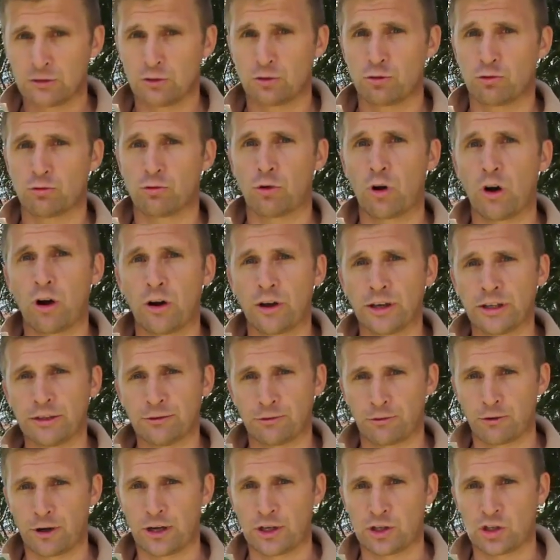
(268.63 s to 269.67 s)
dry,
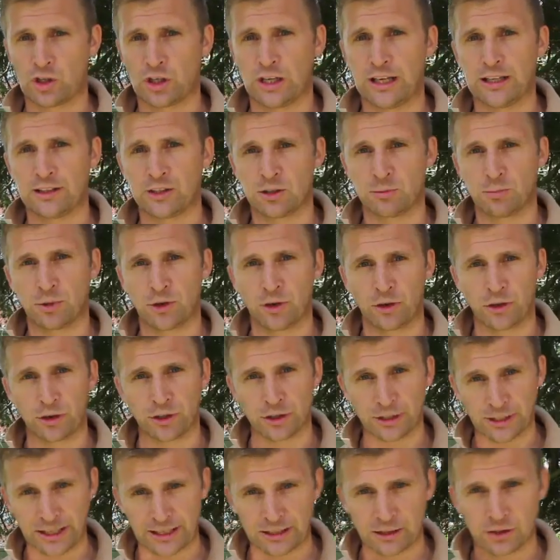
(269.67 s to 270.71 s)
fresh kit to put on at
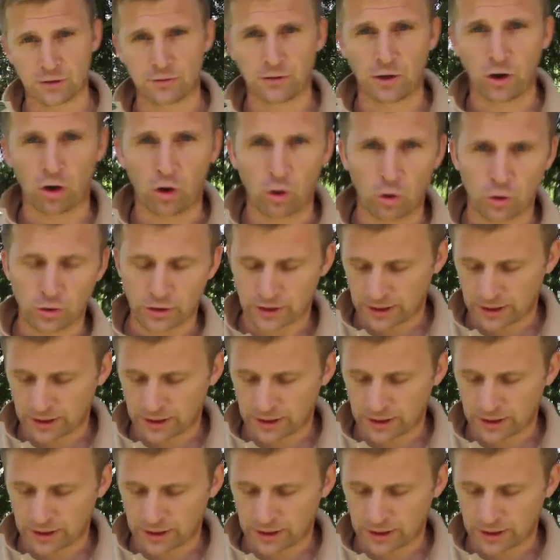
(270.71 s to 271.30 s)
the end of a long